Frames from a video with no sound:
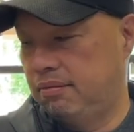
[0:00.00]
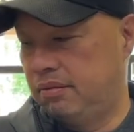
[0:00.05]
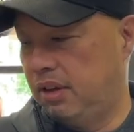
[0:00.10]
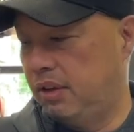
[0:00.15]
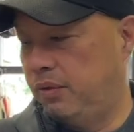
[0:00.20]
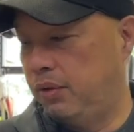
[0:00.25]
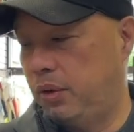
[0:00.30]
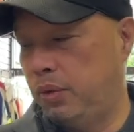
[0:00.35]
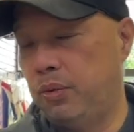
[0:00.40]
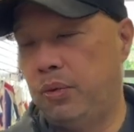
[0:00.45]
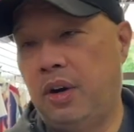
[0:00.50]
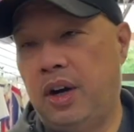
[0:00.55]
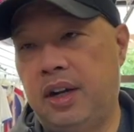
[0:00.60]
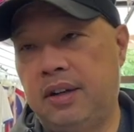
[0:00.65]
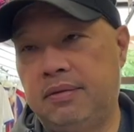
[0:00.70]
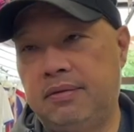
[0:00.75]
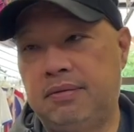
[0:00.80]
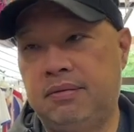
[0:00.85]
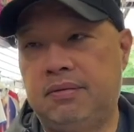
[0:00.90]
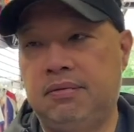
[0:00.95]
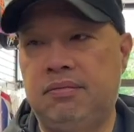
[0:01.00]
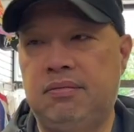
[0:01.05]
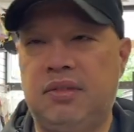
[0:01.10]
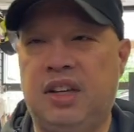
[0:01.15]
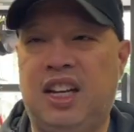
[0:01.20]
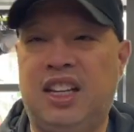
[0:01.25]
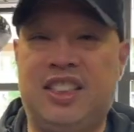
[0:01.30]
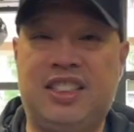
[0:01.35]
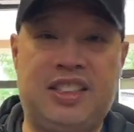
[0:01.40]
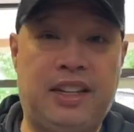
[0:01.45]
If you want
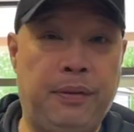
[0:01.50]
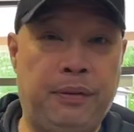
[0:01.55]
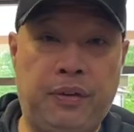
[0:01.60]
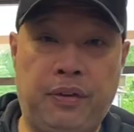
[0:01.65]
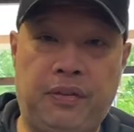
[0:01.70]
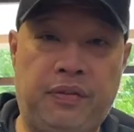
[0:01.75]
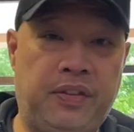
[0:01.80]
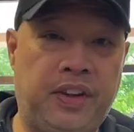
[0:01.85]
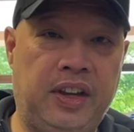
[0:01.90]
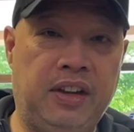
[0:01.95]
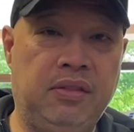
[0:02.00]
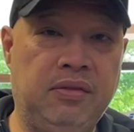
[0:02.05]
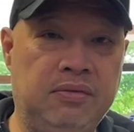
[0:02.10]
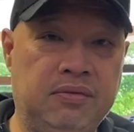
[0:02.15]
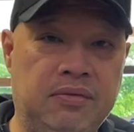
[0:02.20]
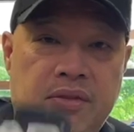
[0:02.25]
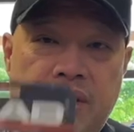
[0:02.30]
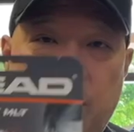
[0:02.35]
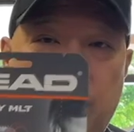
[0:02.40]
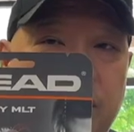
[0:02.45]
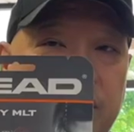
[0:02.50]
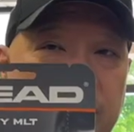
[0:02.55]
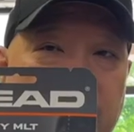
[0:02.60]
a stiffer feel, go with